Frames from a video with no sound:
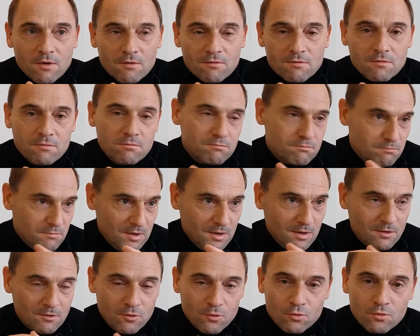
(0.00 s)
us, me
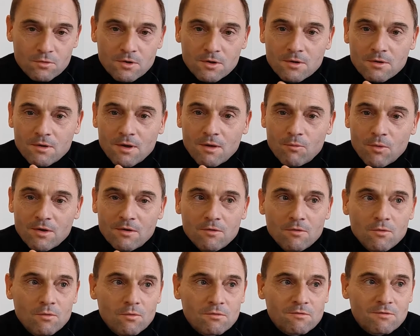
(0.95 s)
including, when
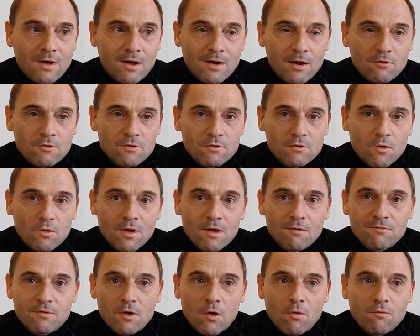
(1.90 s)
you start out, you don't
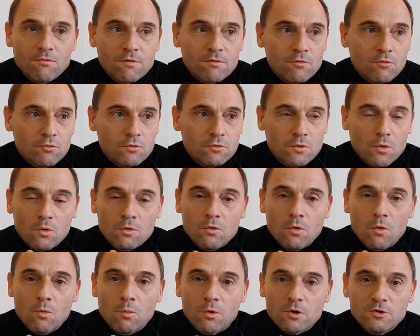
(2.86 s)
have the overview, you don't
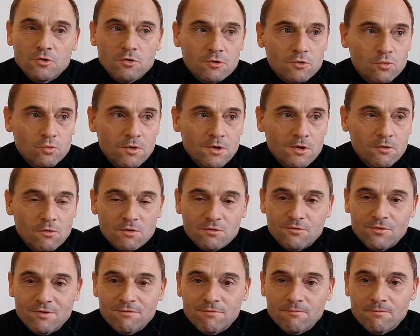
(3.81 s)
know what you're doing, you're
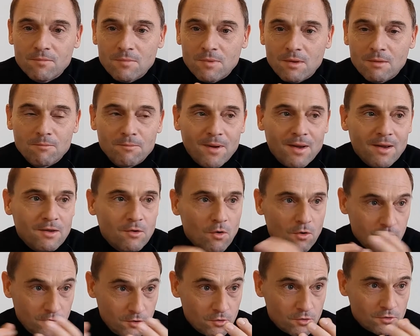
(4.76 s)
driven by
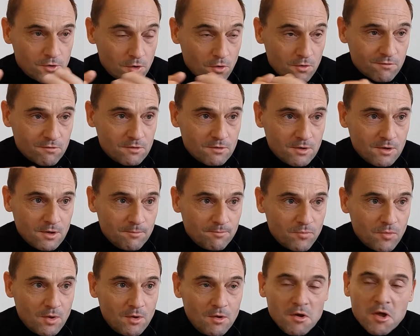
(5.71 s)
your curiosity.
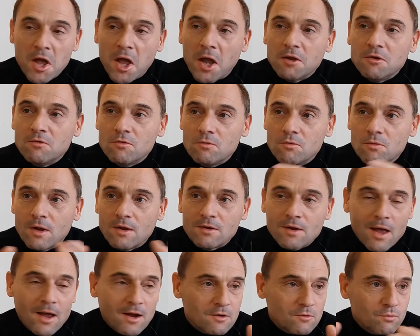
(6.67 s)
And you
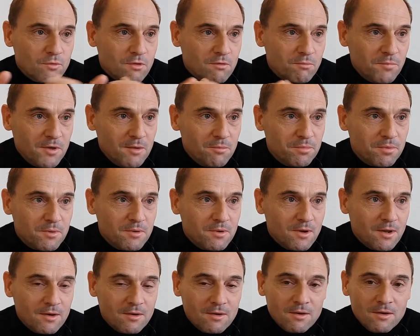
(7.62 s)
interact with
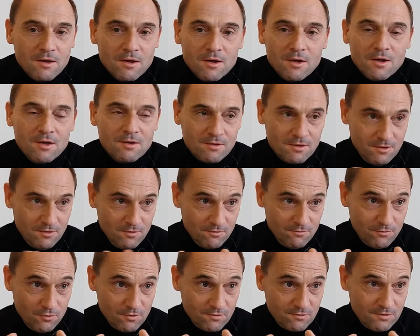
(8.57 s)
people in the
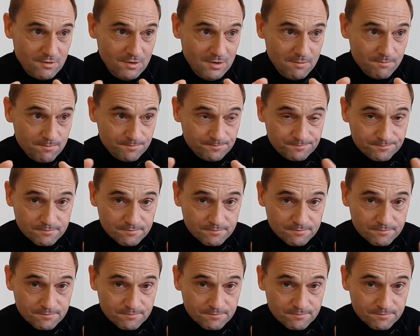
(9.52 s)
university,